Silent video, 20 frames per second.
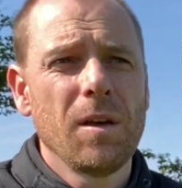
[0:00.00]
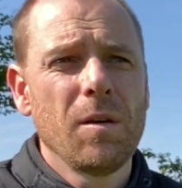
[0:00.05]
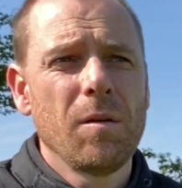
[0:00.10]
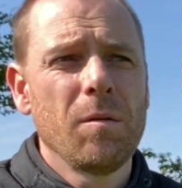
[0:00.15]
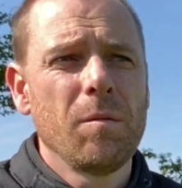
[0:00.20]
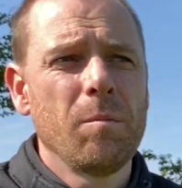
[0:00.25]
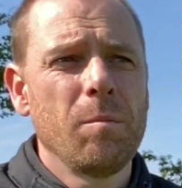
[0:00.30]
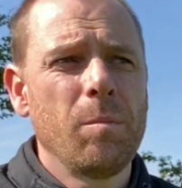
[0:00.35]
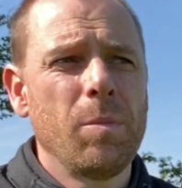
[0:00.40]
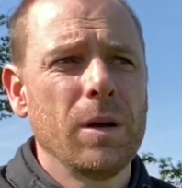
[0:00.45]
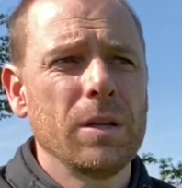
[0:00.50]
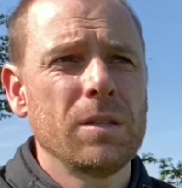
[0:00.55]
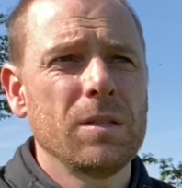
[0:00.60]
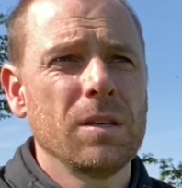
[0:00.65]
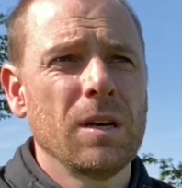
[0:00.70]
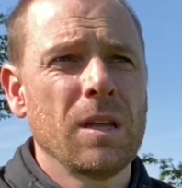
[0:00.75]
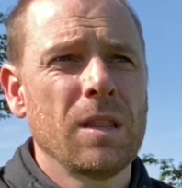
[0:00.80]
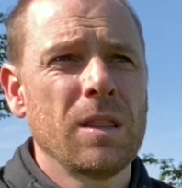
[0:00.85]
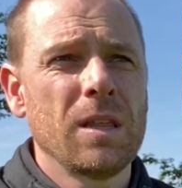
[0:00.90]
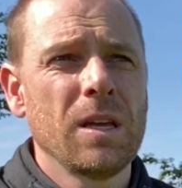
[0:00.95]
but
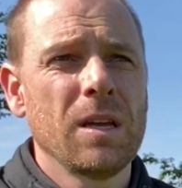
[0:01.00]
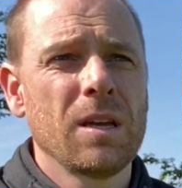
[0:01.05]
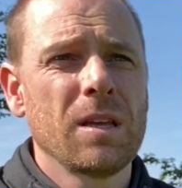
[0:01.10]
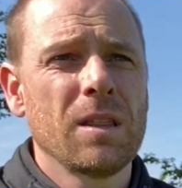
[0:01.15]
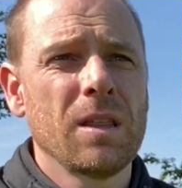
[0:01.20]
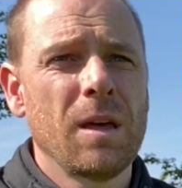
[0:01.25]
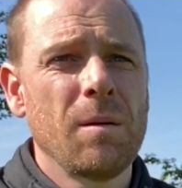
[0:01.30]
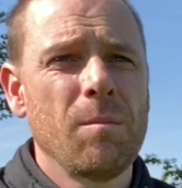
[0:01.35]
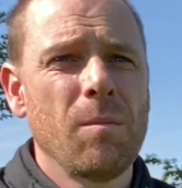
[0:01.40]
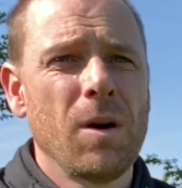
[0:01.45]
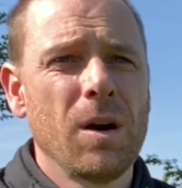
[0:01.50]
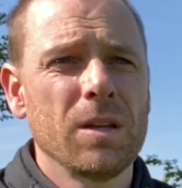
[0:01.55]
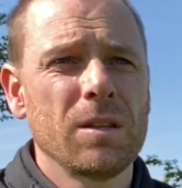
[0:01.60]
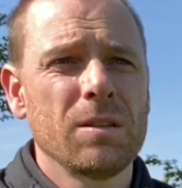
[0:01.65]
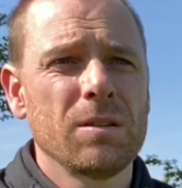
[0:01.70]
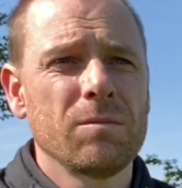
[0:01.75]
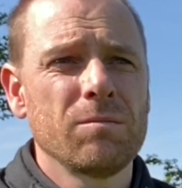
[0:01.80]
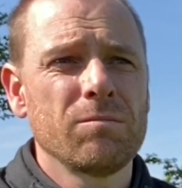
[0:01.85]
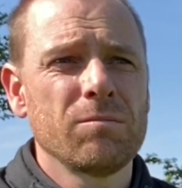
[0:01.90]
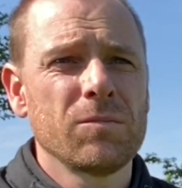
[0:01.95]
I think they might
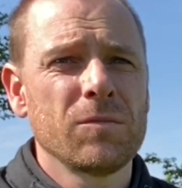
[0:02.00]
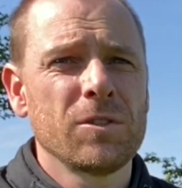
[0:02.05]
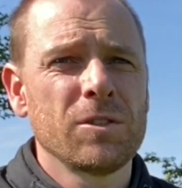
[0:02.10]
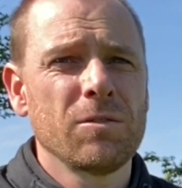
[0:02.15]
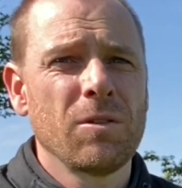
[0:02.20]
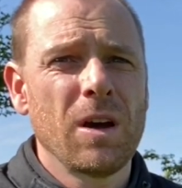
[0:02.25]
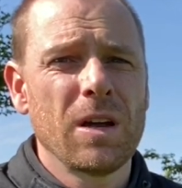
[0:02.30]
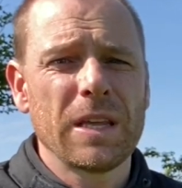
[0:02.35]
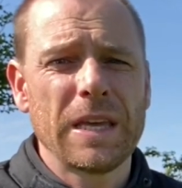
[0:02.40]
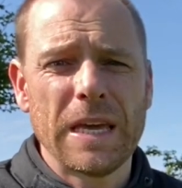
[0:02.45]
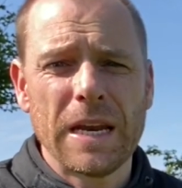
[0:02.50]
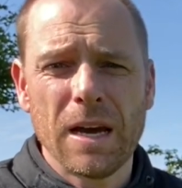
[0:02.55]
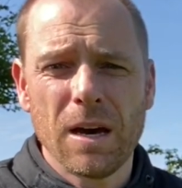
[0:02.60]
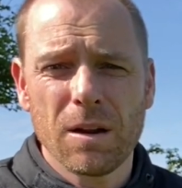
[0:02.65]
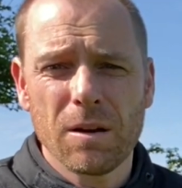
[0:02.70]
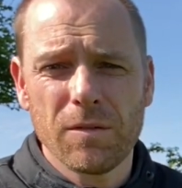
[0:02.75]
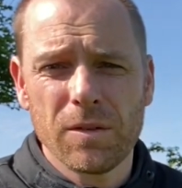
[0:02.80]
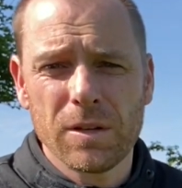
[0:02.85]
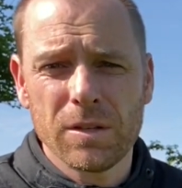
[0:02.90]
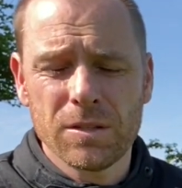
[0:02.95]
try and get
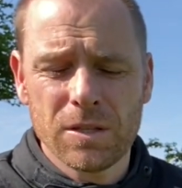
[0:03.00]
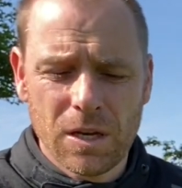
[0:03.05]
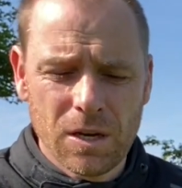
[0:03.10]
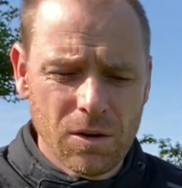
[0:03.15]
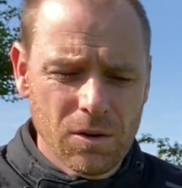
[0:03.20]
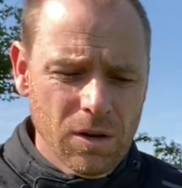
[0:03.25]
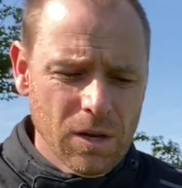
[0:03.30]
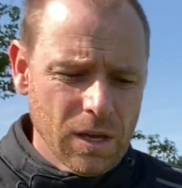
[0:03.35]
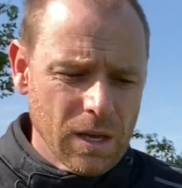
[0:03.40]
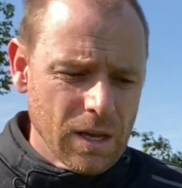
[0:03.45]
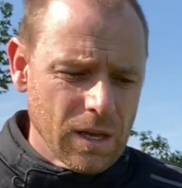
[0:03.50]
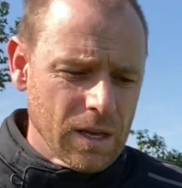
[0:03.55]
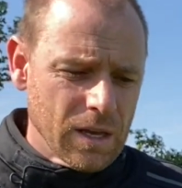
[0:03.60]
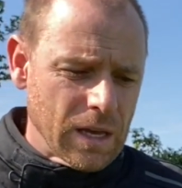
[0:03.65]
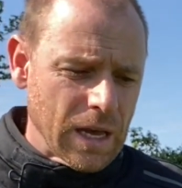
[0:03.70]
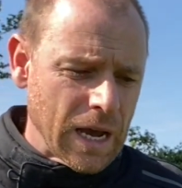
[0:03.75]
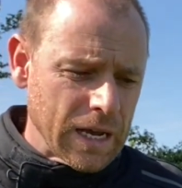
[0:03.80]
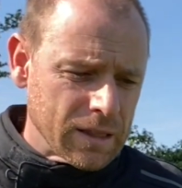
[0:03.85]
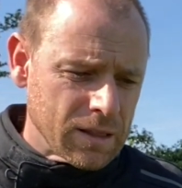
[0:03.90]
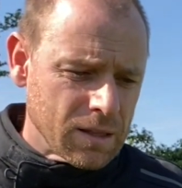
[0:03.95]
out of it. So
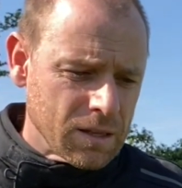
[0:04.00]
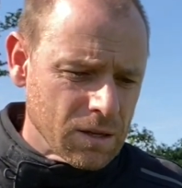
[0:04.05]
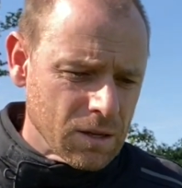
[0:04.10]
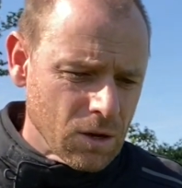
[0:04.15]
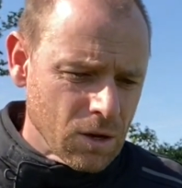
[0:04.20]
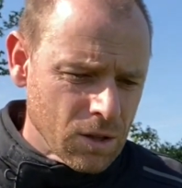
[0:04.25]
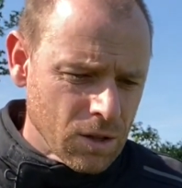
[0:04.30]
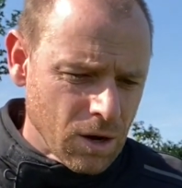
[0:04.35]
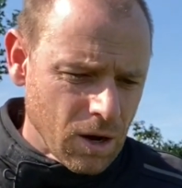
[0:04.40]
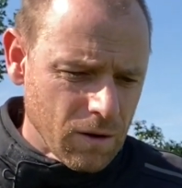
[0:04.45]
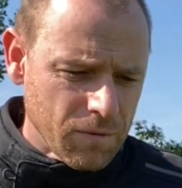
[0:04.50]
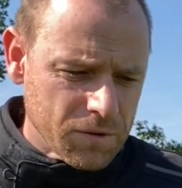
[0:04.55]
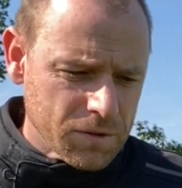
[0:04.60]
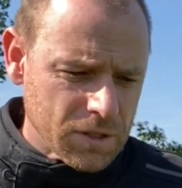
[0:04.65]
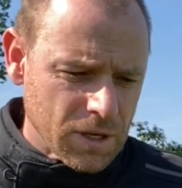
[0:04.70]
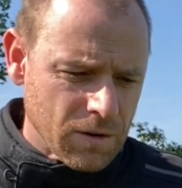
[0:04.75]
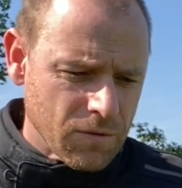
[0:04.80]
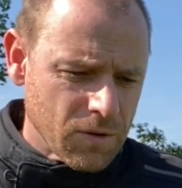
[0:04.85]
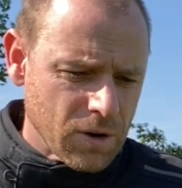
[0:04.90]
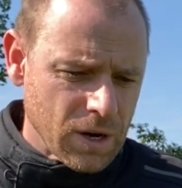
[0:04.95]
at the office,
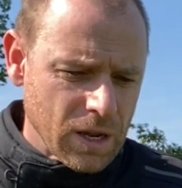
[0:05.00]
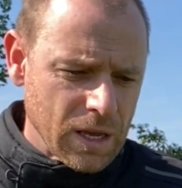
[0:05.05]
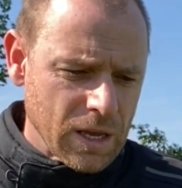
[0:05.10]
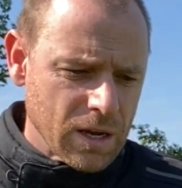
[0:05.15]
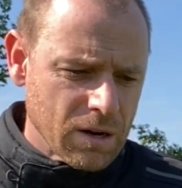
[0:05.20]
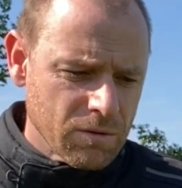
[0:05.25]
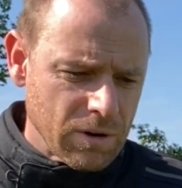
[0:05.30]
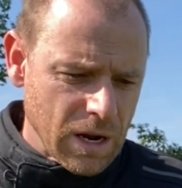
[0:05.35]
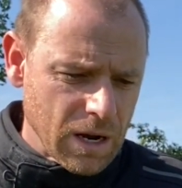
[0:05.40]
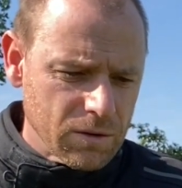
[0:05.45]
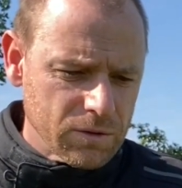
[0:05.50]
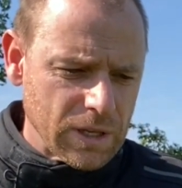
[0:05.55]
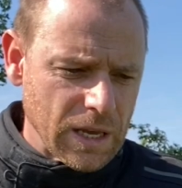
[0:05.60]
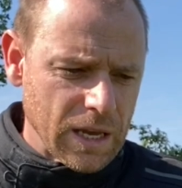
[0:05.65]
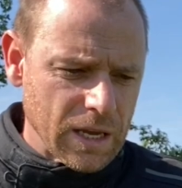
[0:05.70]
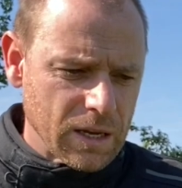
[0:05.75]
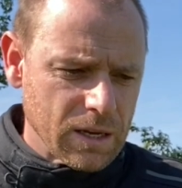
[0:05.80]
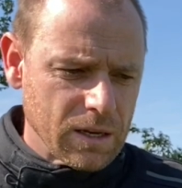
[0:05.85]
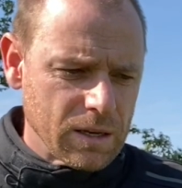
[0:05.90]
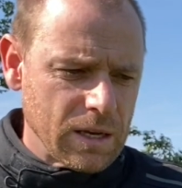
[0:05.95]
I've got a ground
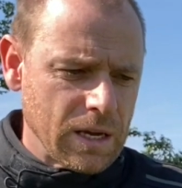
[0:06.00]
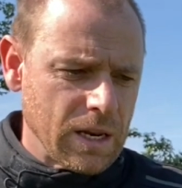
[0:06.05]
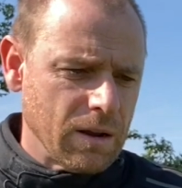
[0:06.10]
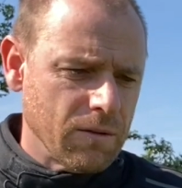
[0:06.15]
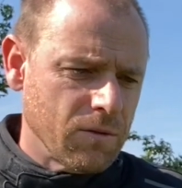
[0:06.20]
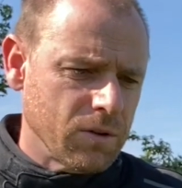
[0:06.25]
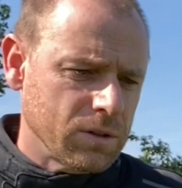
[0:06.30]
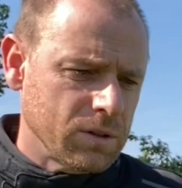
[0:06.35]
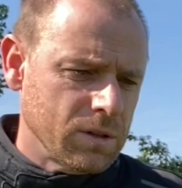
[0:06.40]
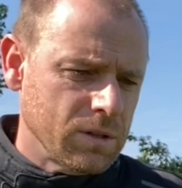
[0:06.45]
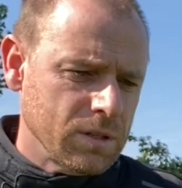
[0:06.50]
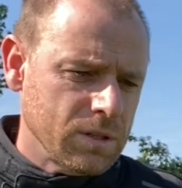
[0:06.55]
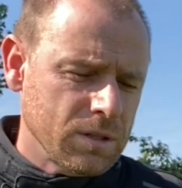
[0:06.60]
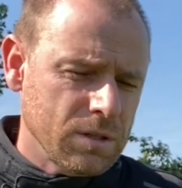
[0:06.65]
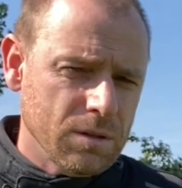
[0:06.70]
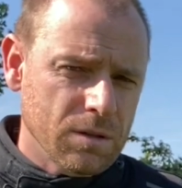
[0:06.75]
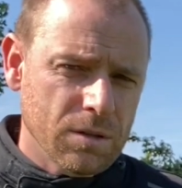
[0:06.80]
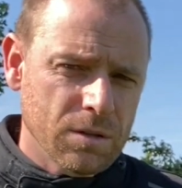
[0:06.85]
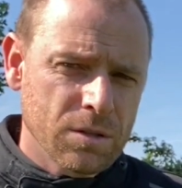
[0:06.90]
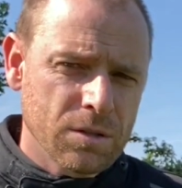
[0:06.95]
anchor and I've got
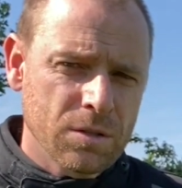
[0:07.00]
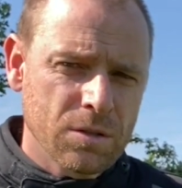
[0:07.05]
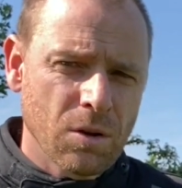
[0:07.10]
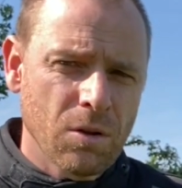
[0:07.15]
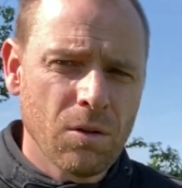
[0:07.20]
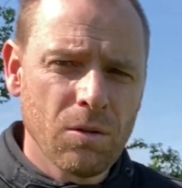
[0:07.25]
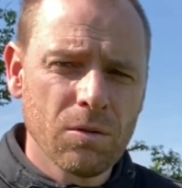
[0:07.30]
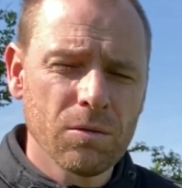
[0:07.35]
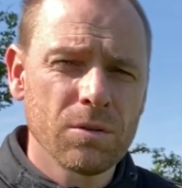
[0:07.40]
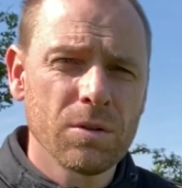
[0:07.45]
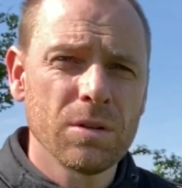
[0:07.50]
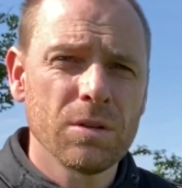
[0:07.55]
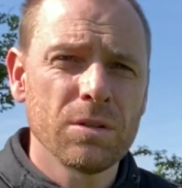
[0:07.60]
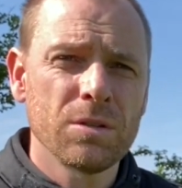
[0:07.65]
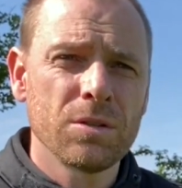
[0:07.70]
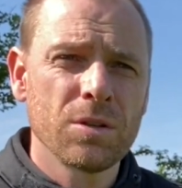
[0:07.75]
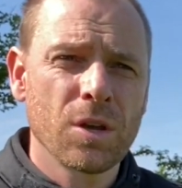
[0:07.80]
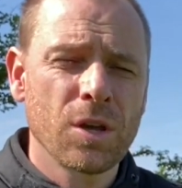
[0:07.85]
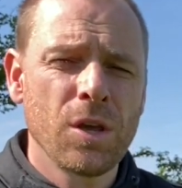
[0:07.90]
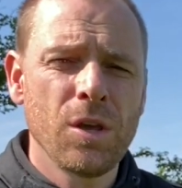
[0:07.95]
this sold
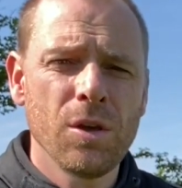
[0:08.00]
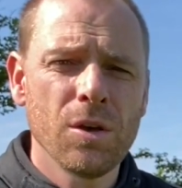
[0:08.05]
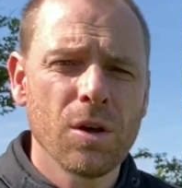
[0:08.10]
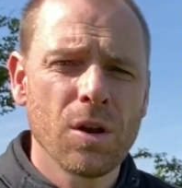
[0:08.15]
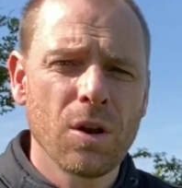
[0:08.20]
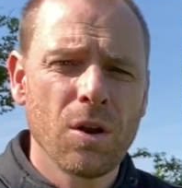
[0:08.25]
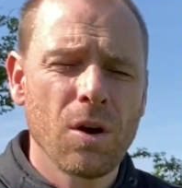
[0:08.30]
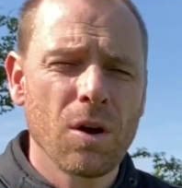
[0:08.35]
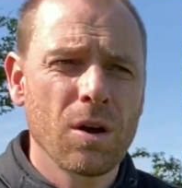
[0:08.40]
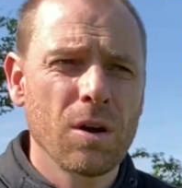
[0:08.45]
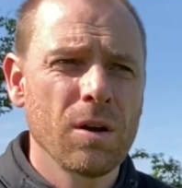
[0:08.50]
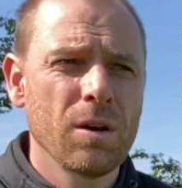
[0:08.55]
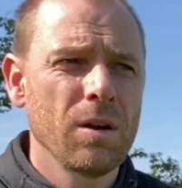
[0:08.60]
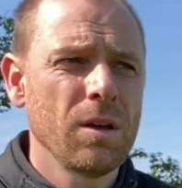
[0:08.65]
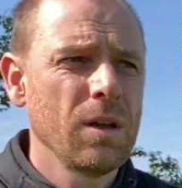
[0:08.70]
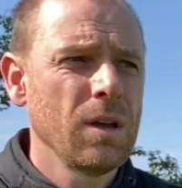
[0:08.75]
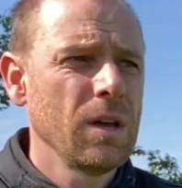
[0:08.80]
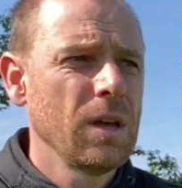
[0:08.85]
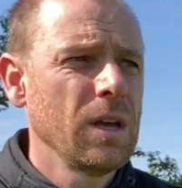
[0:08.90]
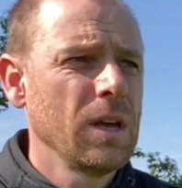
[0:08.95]
secure lock,
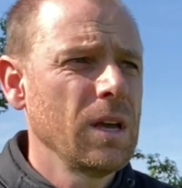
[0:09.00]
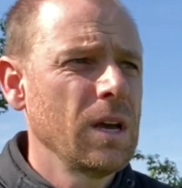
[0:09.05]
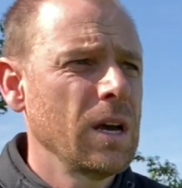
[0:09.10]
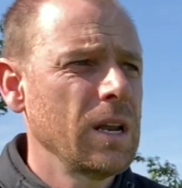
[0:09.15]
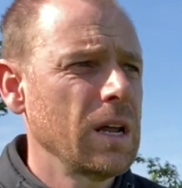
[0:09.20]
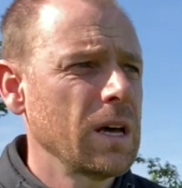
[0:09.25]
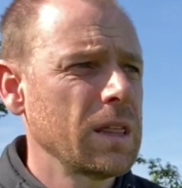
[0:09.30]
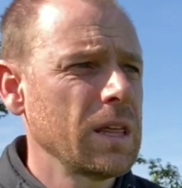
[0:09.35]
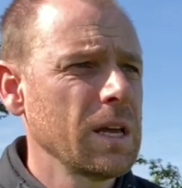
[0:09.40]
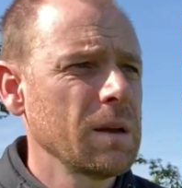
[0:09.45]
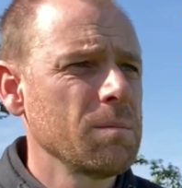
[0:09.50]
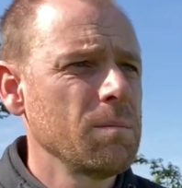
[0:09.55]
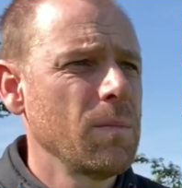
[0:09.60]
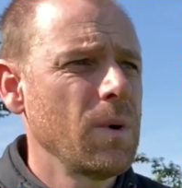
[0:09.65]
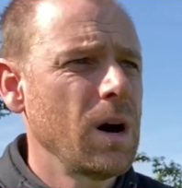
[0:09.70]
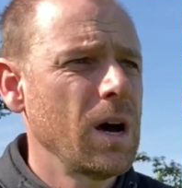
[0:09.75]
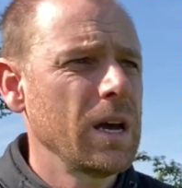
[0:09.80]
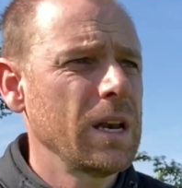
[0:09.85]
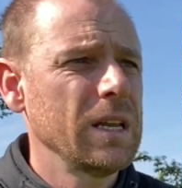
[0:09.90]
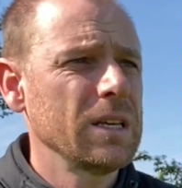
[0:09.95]
and I think
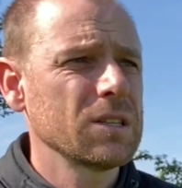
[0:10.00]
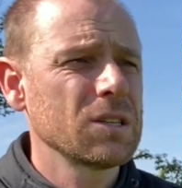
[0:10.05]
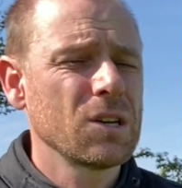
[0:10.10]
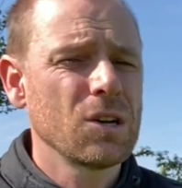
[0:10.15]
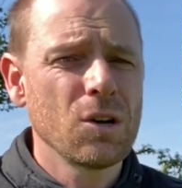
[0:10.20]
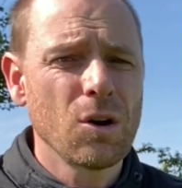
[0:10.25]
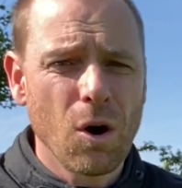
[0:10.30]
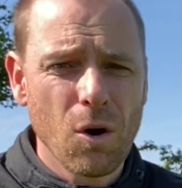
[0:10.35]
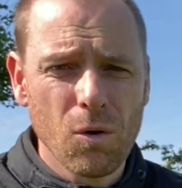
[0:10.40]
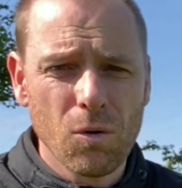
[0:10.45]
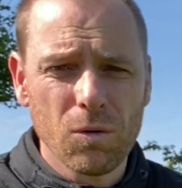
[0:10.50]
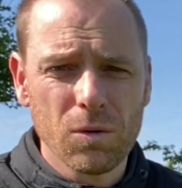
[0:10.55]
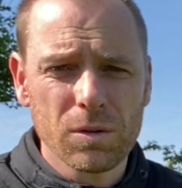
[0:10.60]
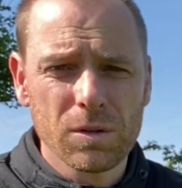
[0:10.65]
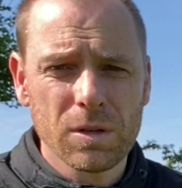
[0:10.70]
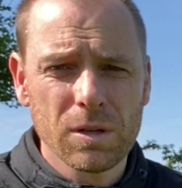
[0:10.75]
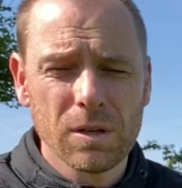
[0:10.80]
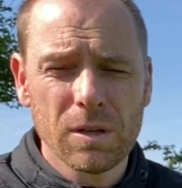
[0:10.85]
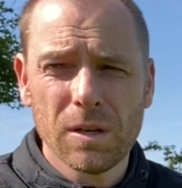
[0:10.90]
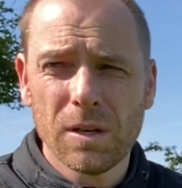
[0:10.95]
mine is gold.